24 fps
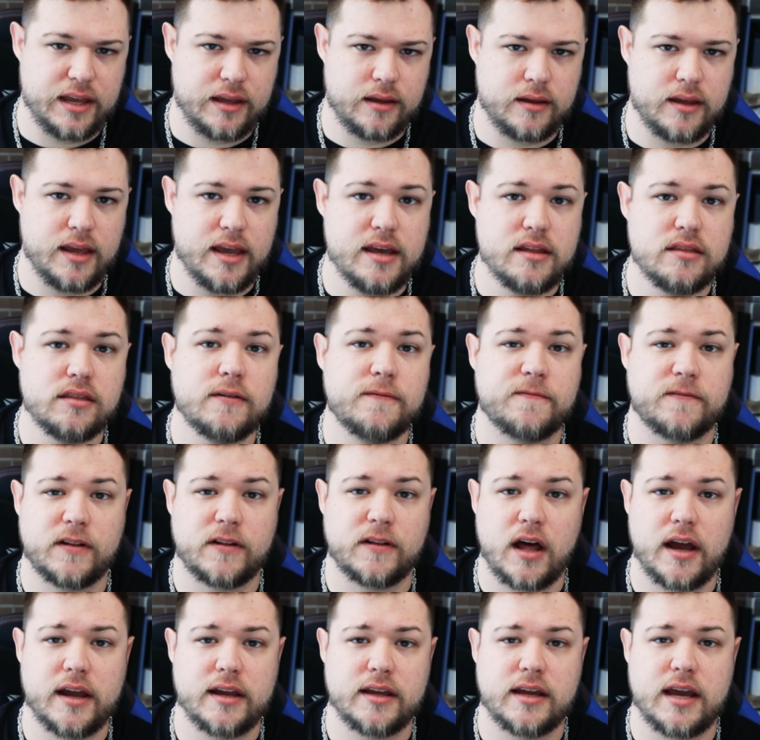In the
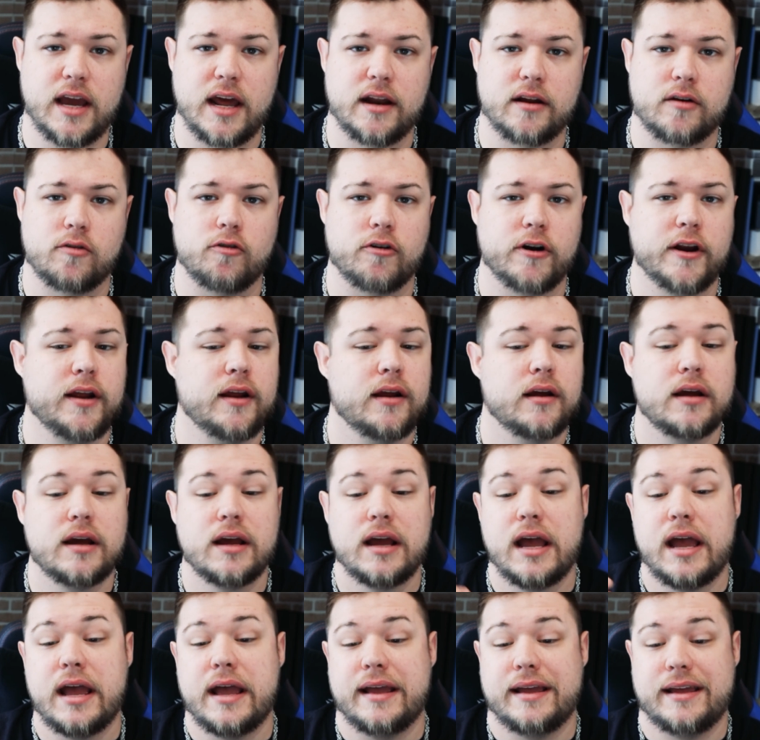Flying category,
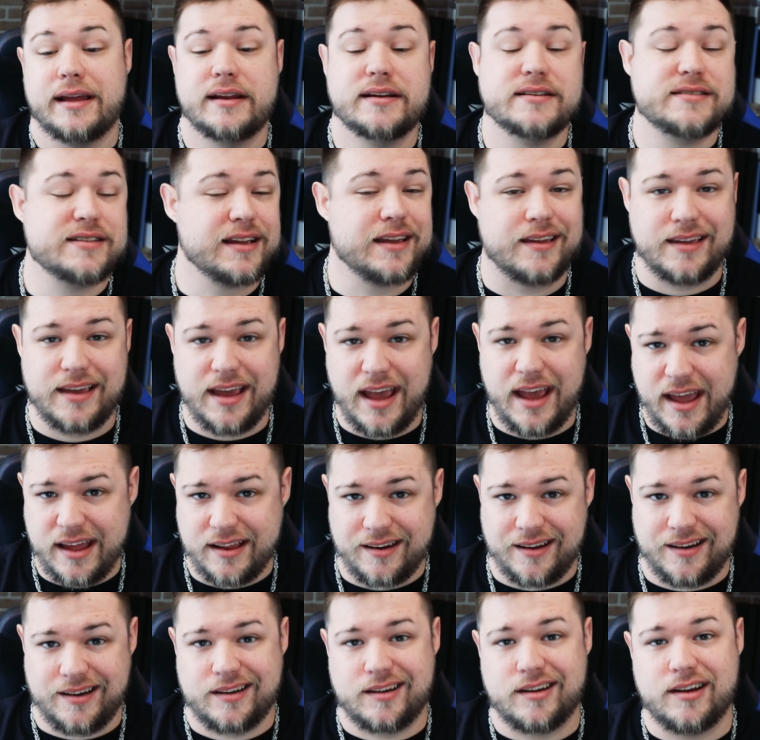it is again
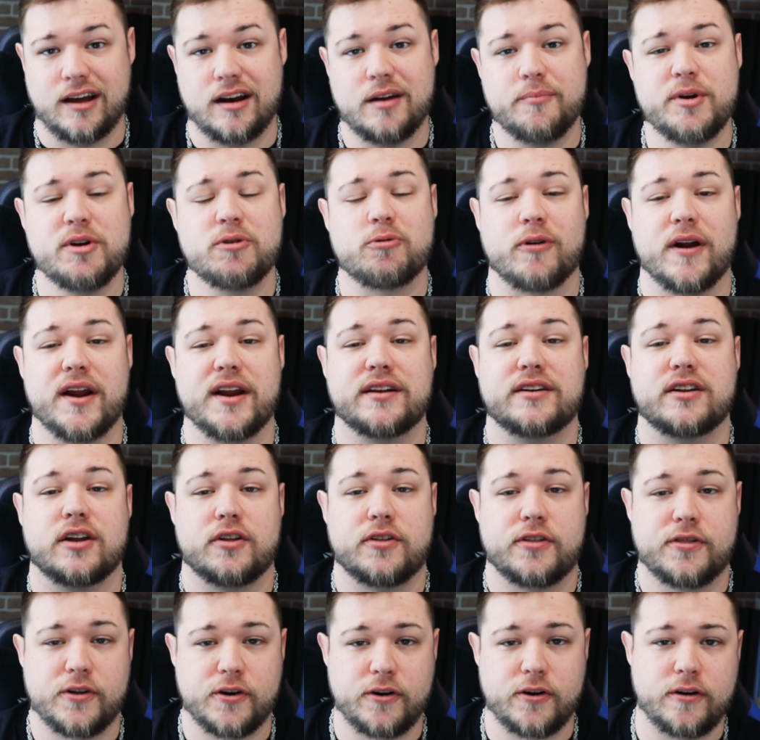going to be ranked
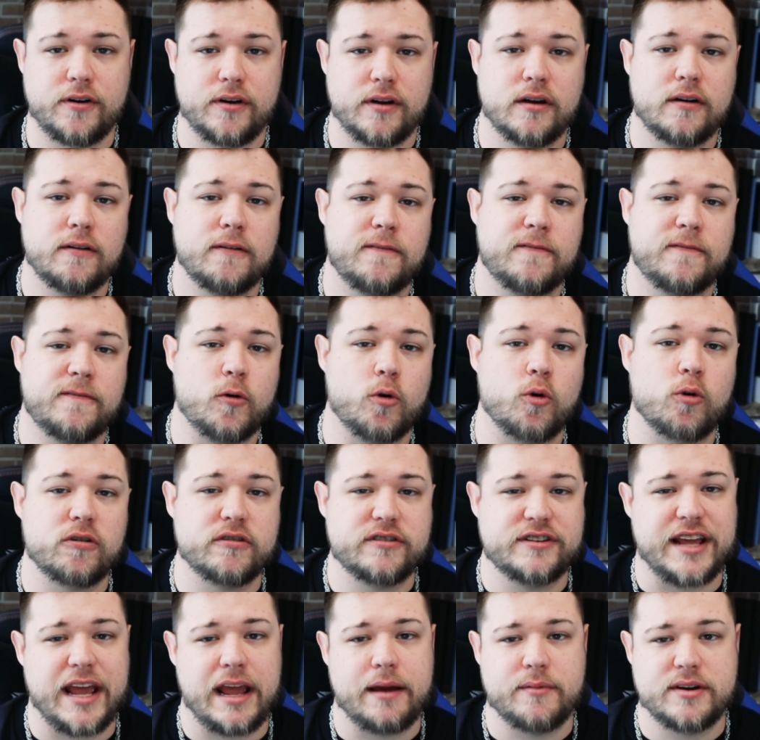3rd for
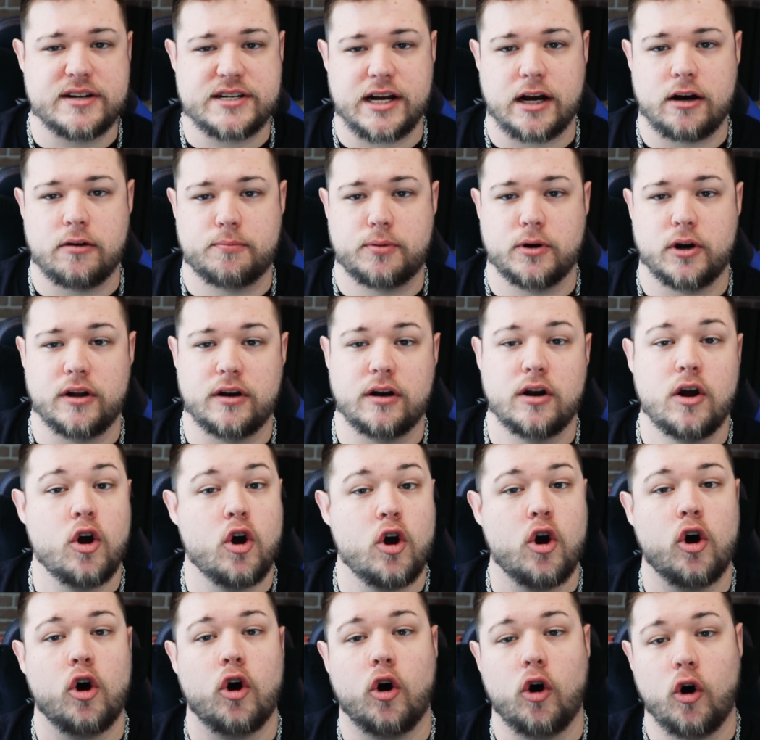damage output,
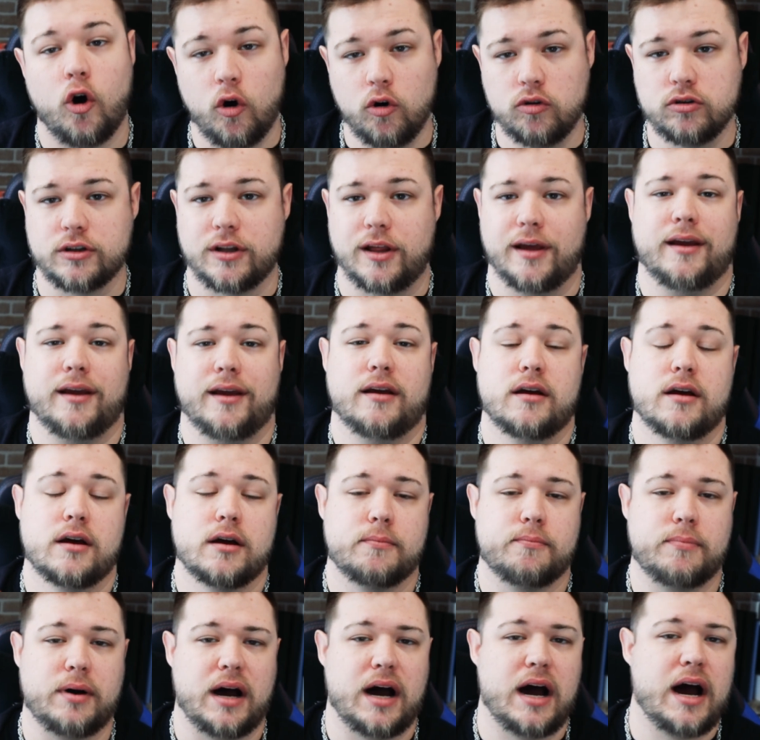only
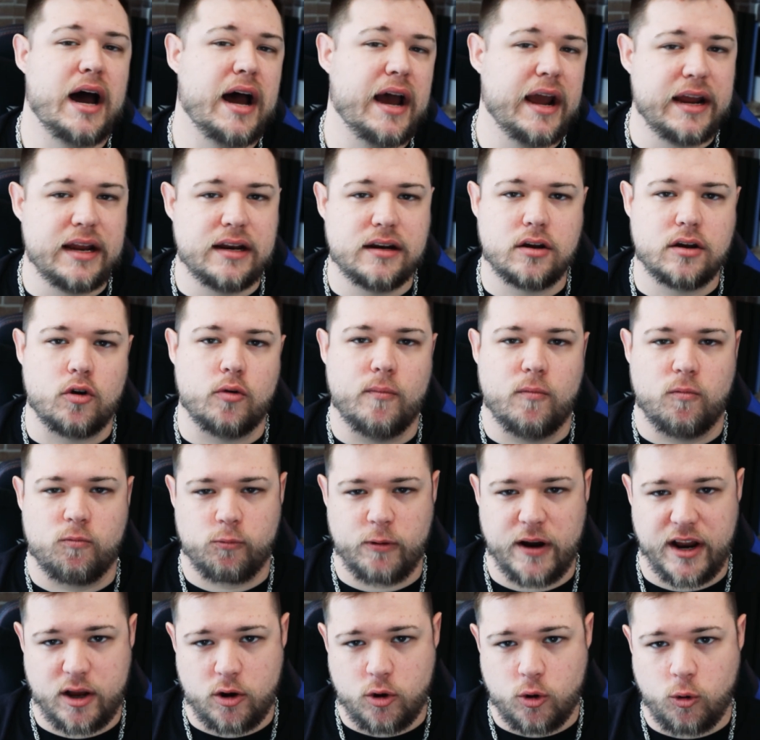behind
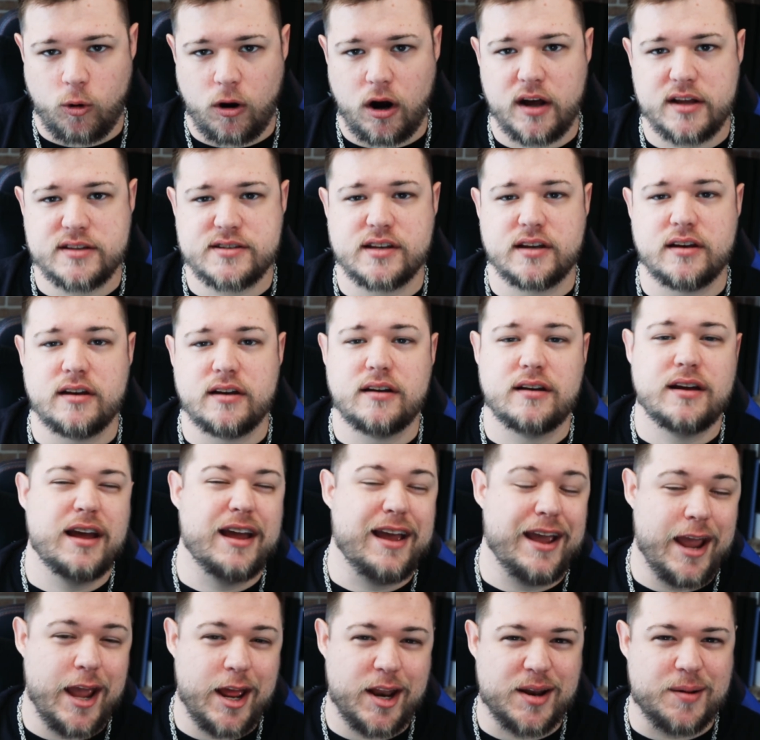Rayquaza
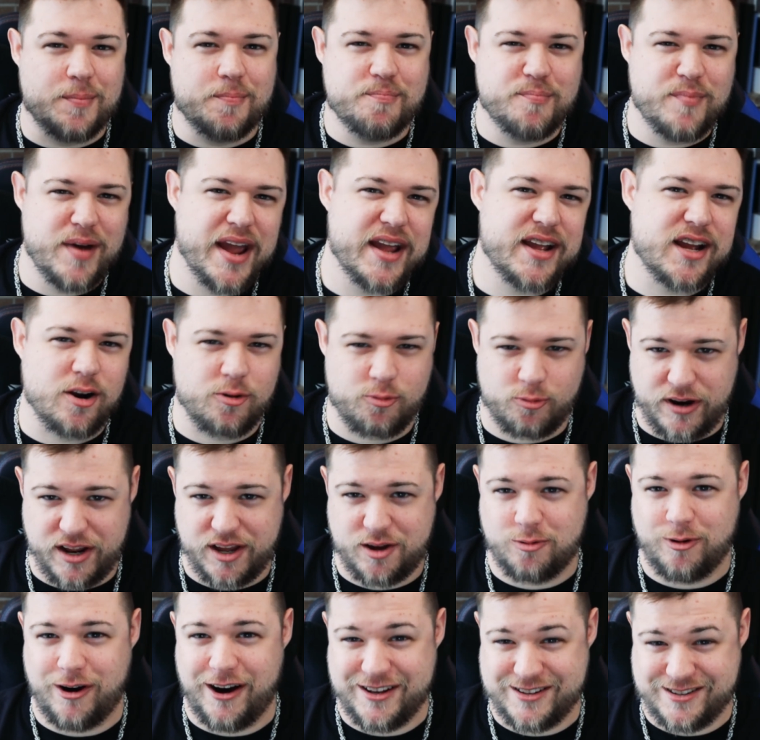and Mega
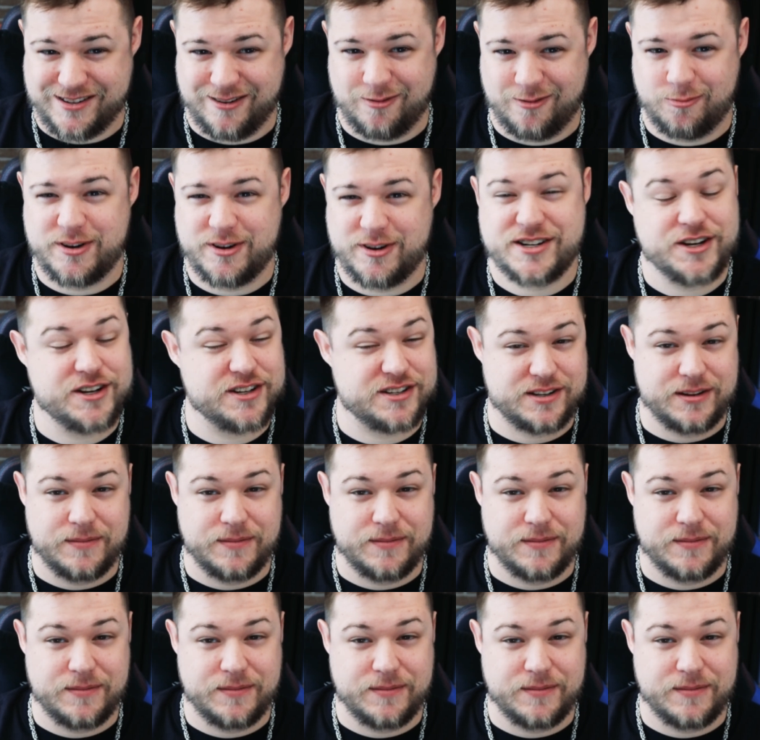Rayquaza, which is